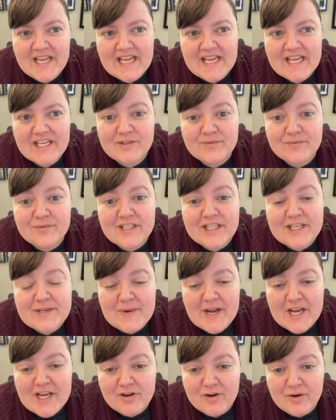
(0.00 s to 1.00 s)
It's really
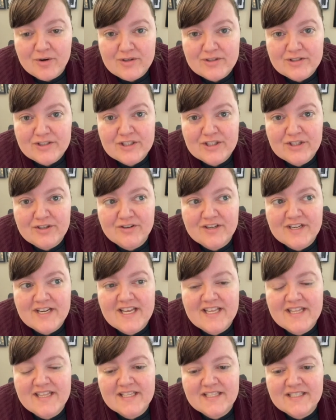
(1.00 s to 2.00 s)
my goal to
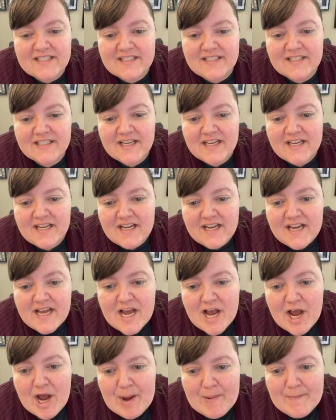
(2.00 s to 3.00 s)
create this
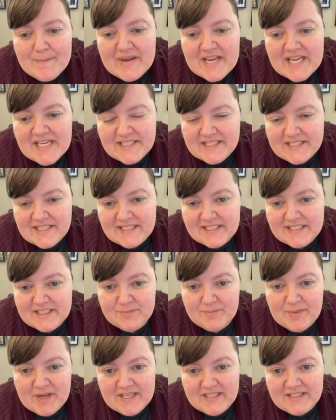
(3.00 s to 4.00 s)
amazing
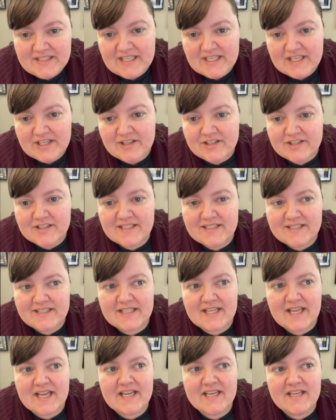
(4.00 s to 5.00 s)
space here
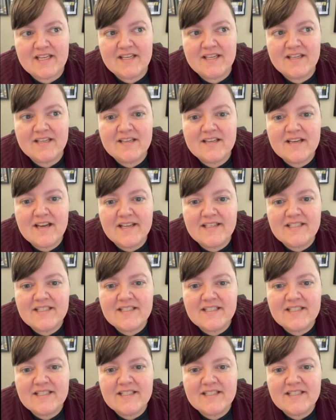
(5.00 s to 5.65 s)
that's like a